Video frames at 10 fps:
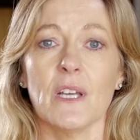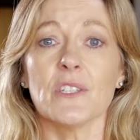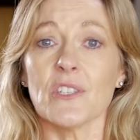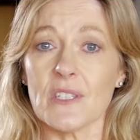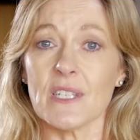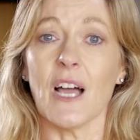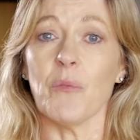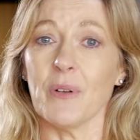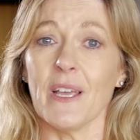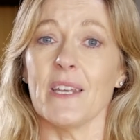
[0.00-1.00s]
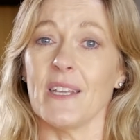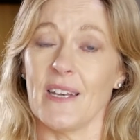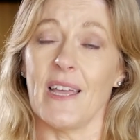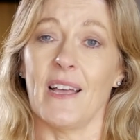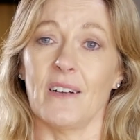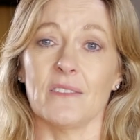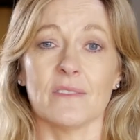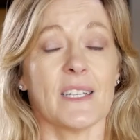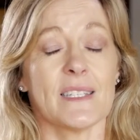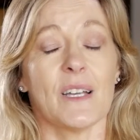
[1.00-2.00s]
So start planning now.
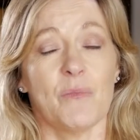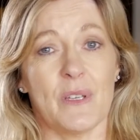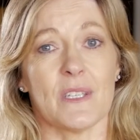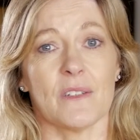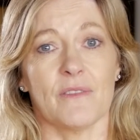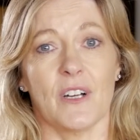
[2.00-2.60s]
That's our best